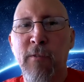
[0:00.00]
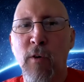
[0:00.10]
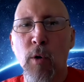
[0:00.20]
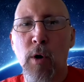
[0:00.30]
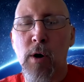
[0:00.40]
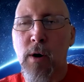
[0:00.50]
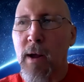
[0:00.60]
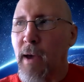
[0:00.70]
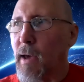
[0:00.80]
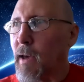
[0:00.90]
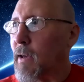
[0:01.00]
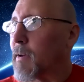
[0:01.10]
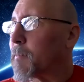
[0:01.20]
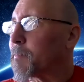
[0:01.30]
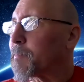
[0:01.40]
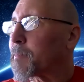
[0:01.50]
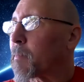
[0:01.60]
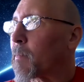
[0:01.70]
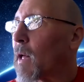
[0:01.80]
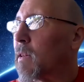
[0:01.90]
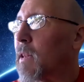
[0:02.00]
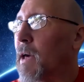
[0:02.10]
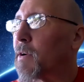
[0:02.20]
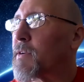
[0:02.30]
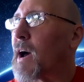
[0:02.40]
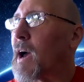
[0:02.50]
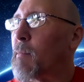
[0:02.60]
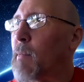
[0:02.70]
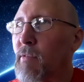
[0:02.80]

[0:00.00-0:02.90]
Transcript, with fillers: for a later time